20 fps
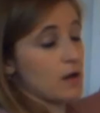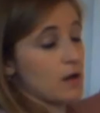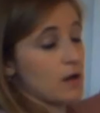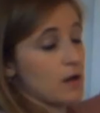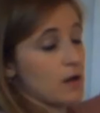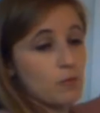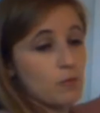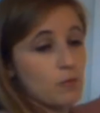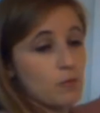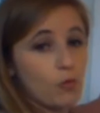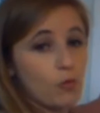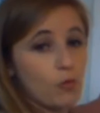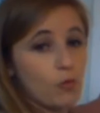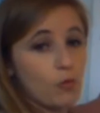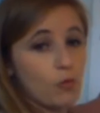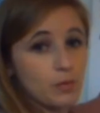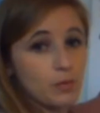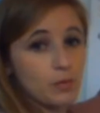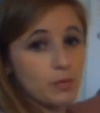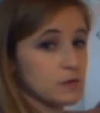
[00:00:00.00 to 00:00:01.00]
birds
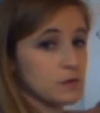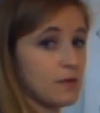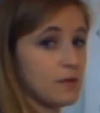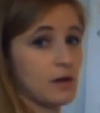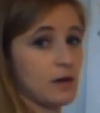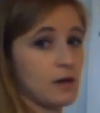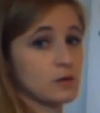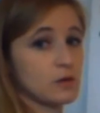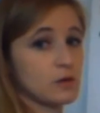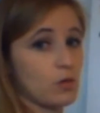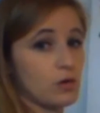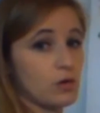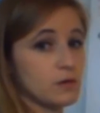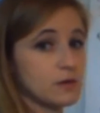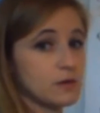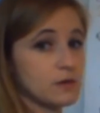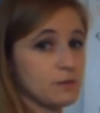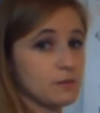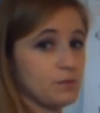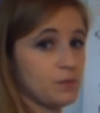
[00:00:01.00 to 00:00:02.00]
than squirrels.
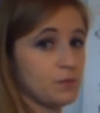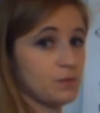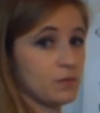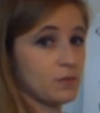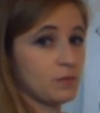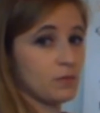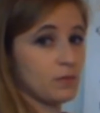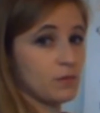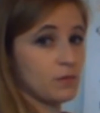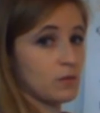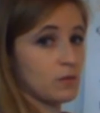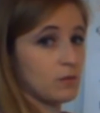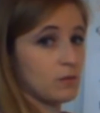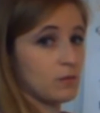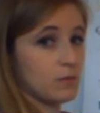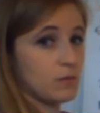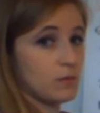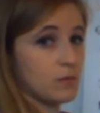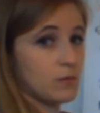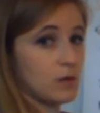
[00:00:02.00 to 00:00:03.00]

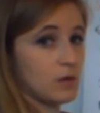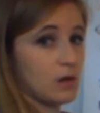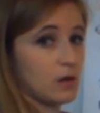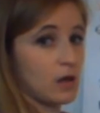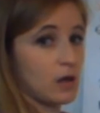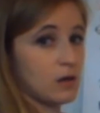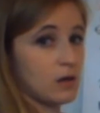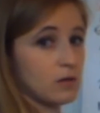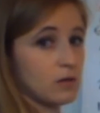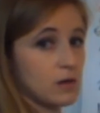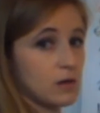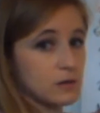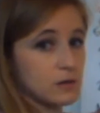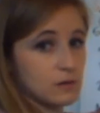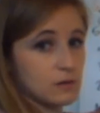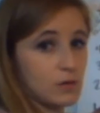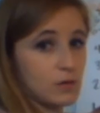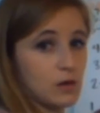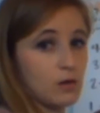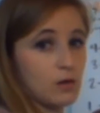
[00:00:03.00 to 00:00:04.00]
Okay, because if we
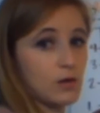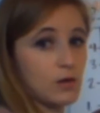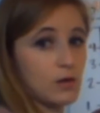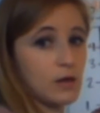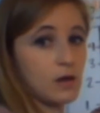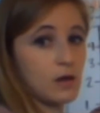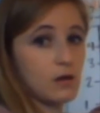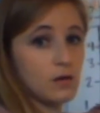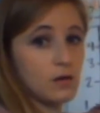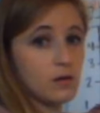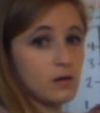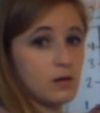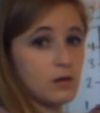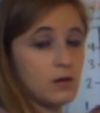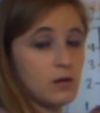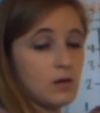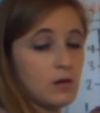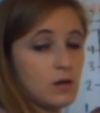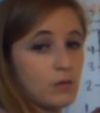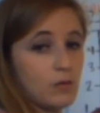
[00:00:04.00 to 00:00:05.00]
go here,
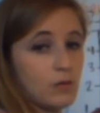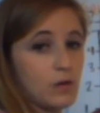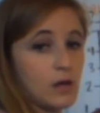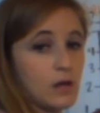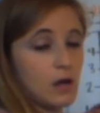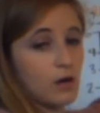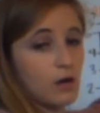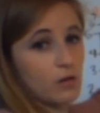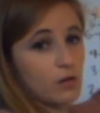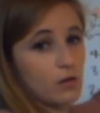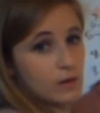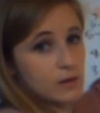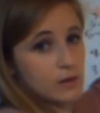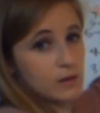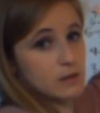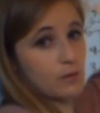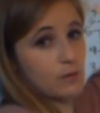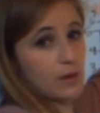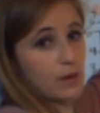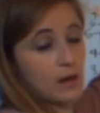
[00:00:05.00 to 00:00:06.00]
we count it the rest of the
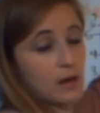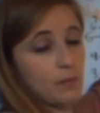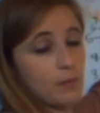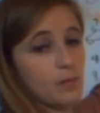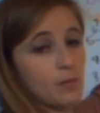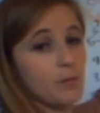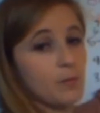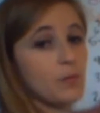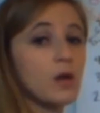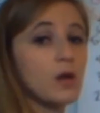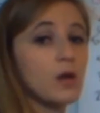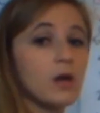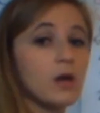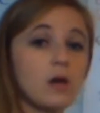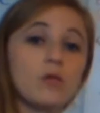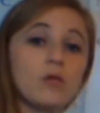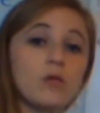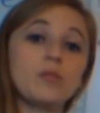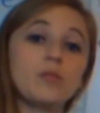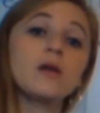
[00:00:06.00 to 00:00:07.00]
way up, it would
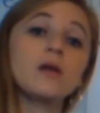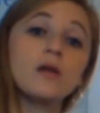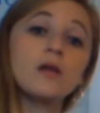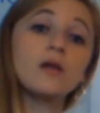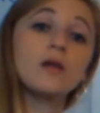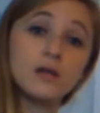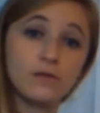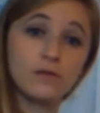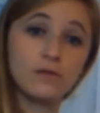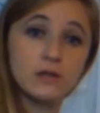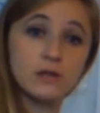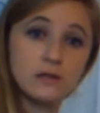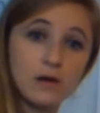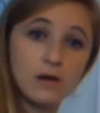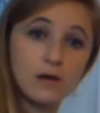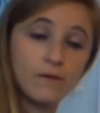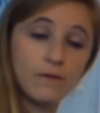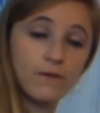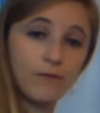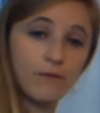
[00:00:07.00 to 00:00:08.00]
be a difference of
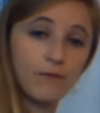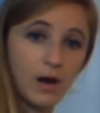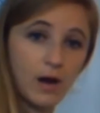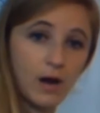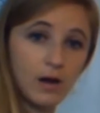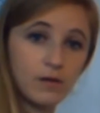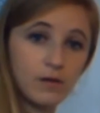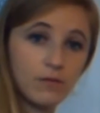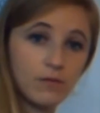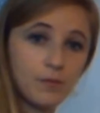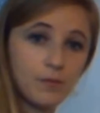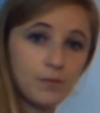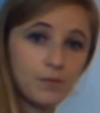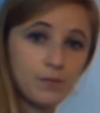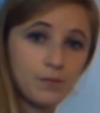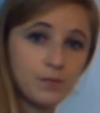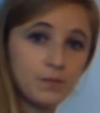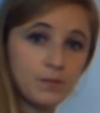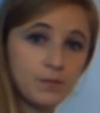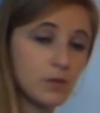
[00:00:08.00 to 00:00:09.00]
5.
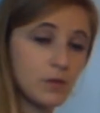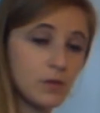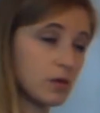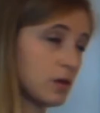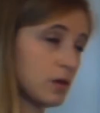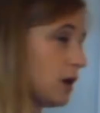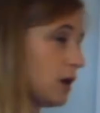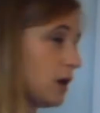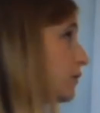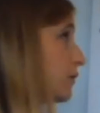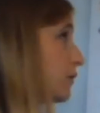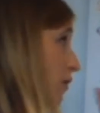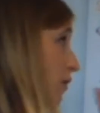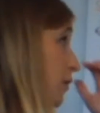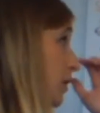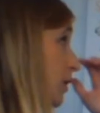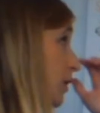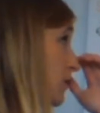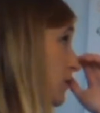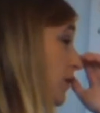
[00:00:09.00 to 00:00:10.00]
Okay, so I'm going to
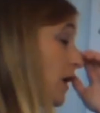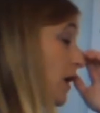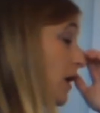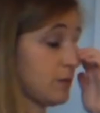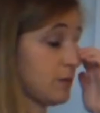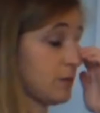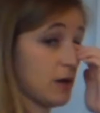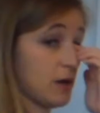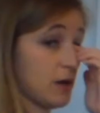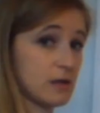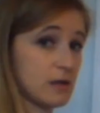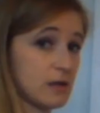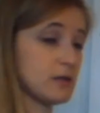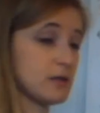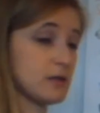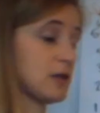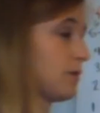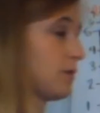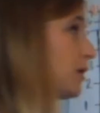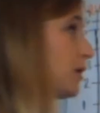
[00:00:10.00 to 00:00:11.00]
use that as my next statement.